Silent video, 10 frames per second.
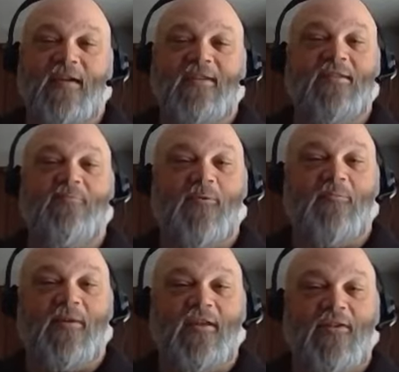makes them more
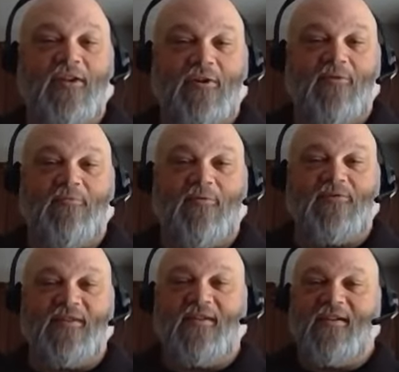money than a cured
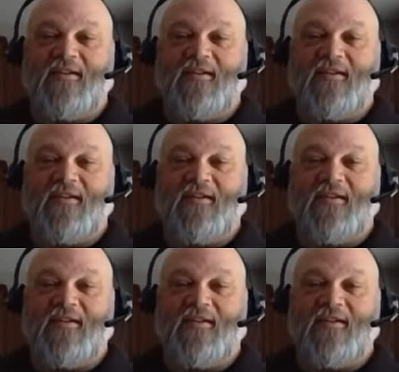person.